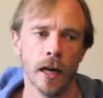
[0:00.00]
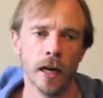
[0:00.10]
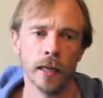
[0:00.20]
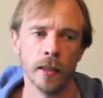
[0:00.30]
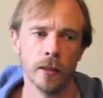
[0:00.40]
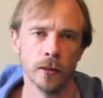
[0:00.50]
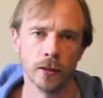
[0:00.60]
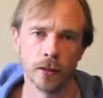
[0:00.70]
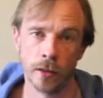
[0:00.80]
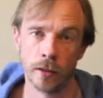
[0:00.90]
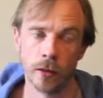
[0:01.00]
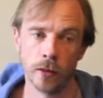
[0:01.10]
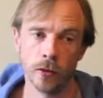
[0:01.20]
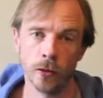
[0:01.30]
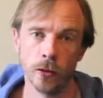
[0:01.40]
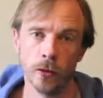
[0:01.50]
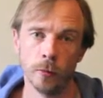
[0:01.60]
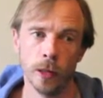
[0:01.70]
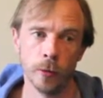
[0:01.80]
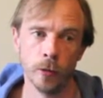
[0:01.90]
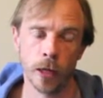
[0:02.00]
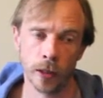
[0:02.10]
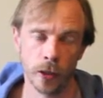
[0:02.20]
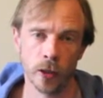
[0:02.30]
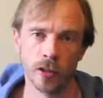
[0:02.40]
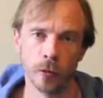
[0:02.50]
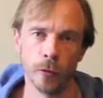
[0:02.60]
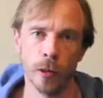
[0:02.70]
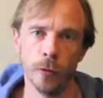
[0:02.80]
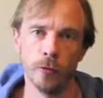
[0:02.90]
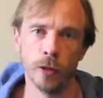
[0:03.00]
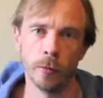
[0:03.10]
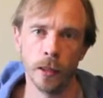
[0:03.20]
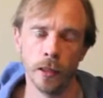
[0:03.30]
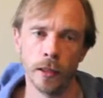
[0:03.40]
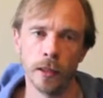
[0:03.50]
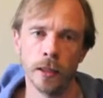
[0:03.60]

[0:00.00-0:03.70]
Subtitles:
I sent it on to the people. I got in contact with the people who run the building